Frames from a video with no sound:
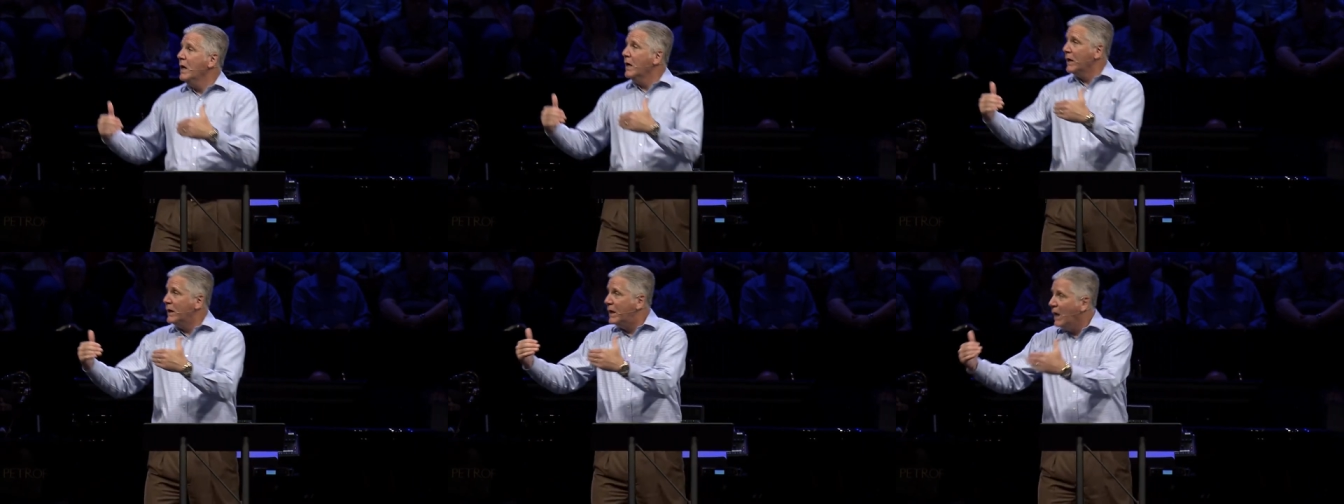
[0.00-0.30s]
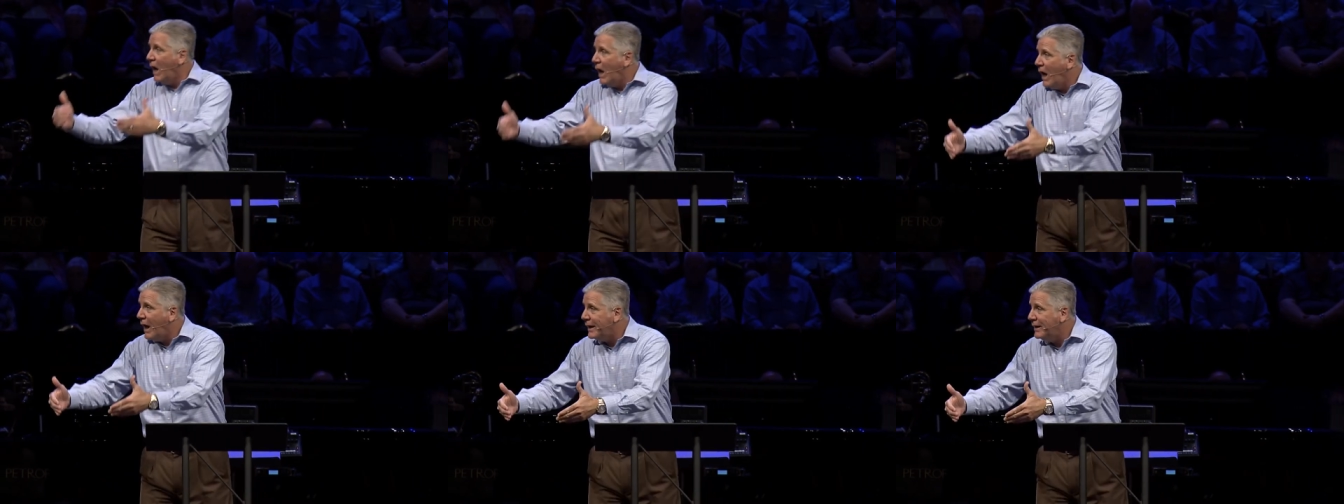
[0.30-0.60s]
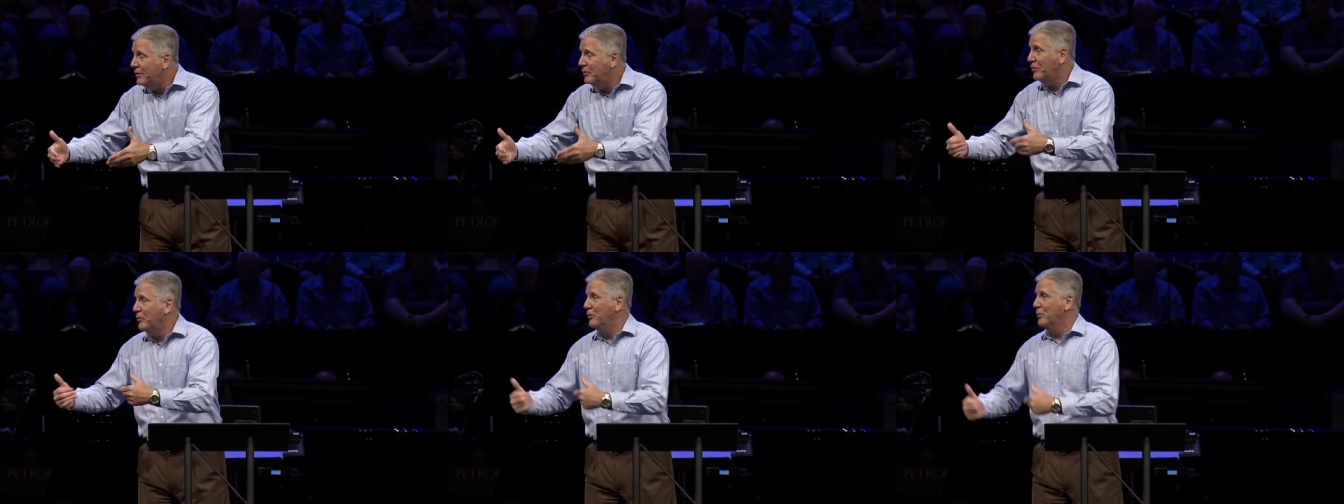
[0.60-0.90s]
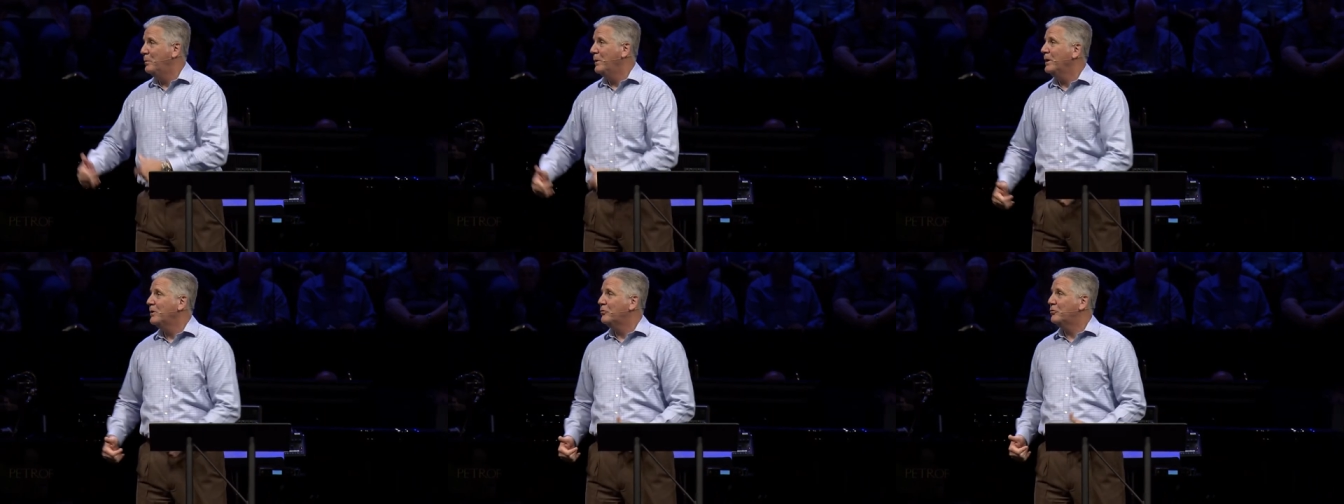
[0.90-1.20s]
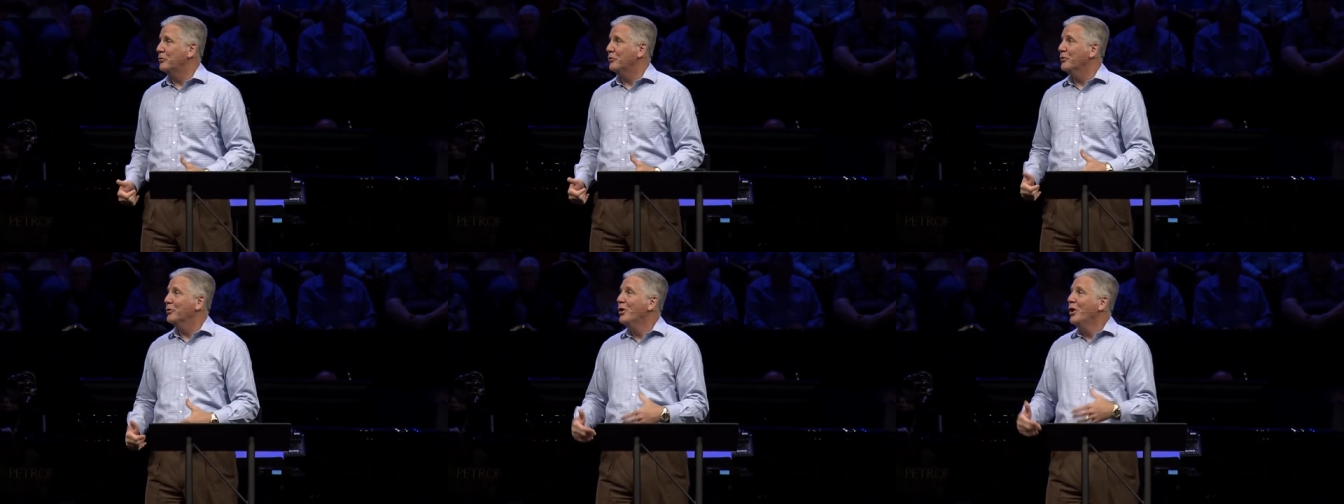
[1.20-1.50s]
God into the
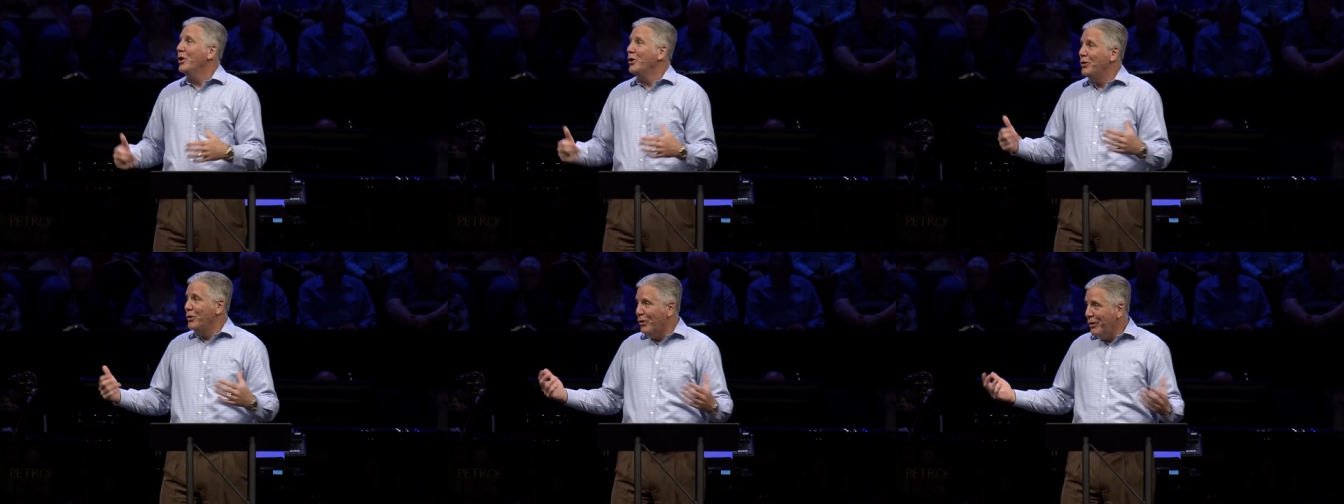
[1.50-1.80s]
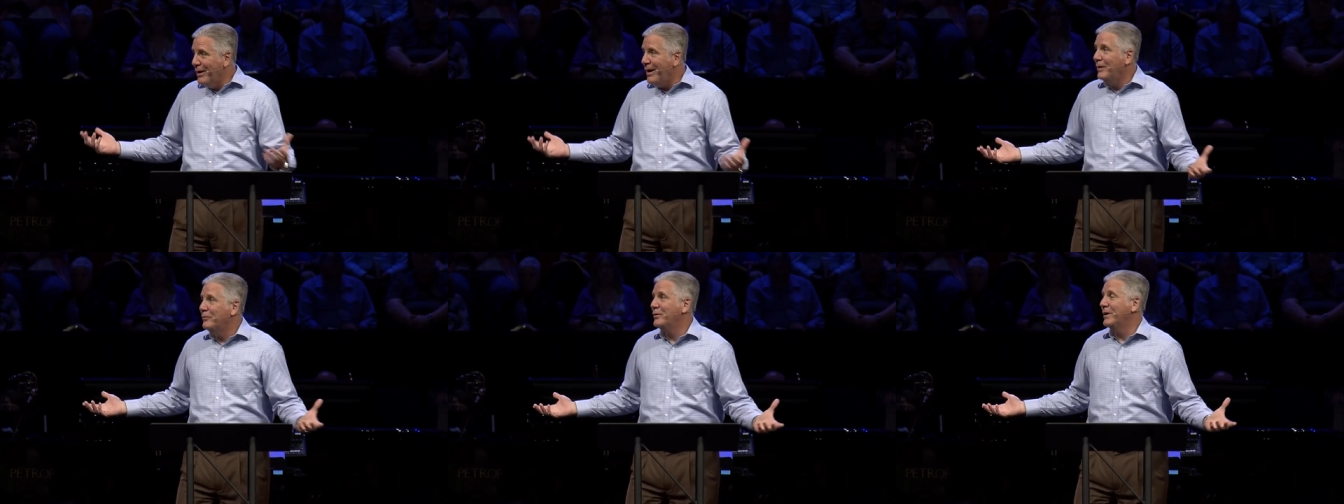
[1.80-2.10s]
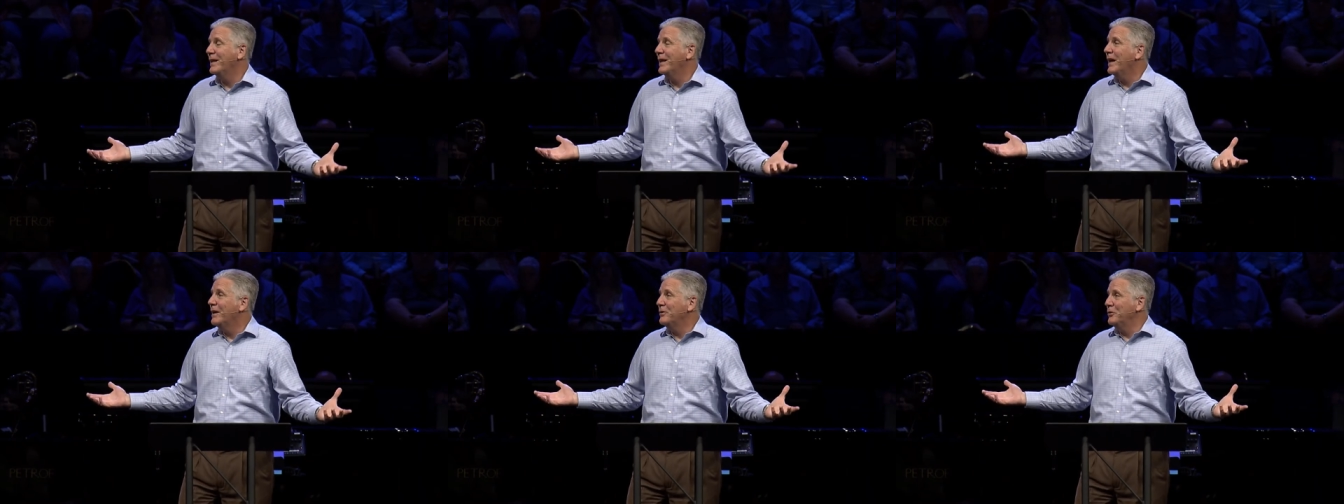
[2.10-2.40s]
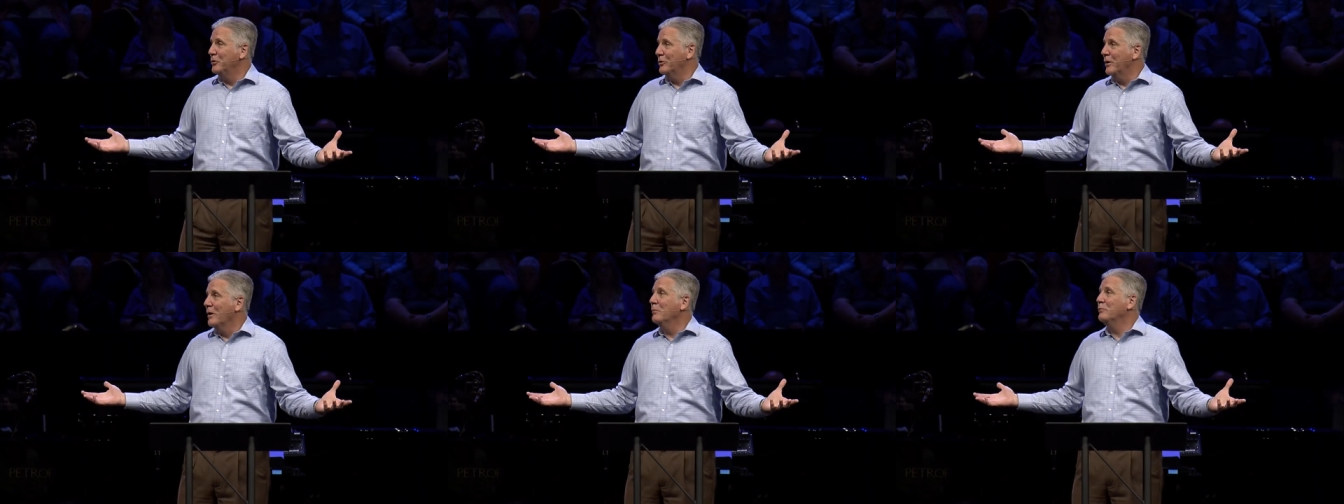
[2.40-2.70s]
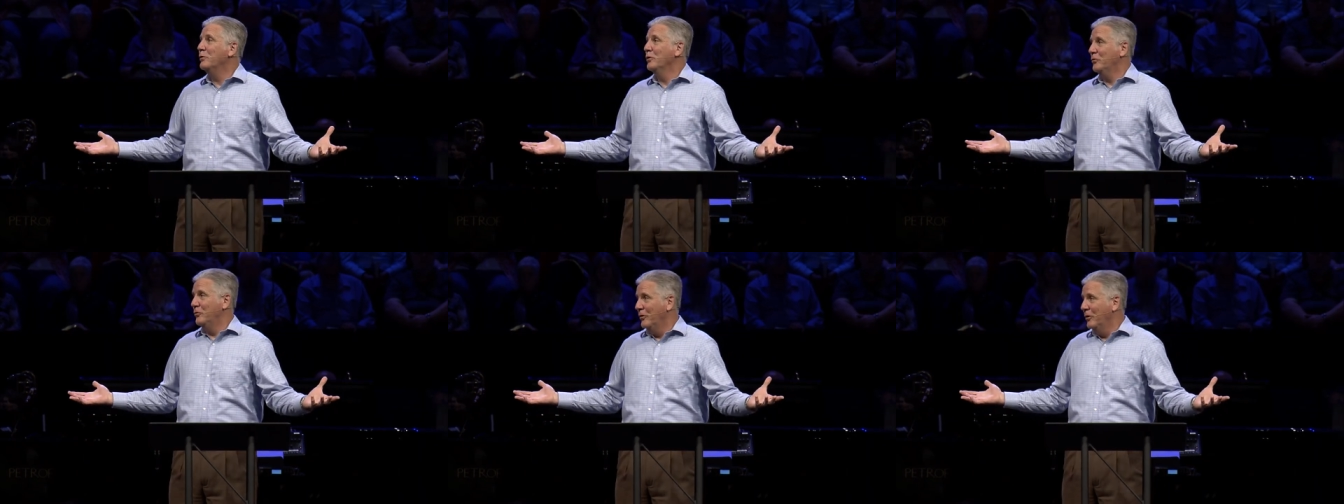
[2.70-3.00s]
picture, you're going to have to get out of your
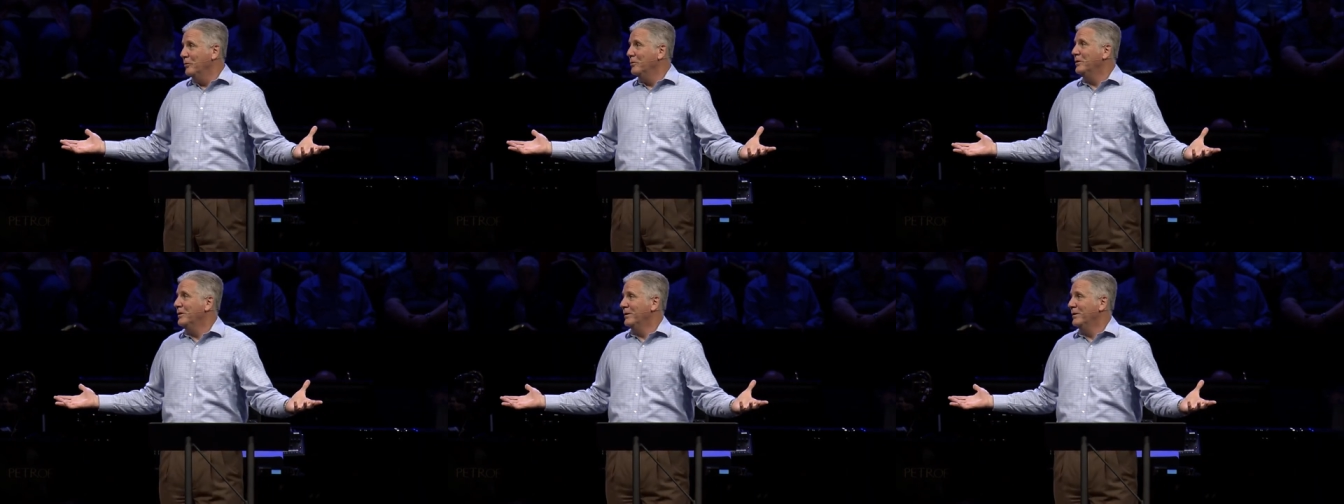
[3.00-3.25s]
comfort zone.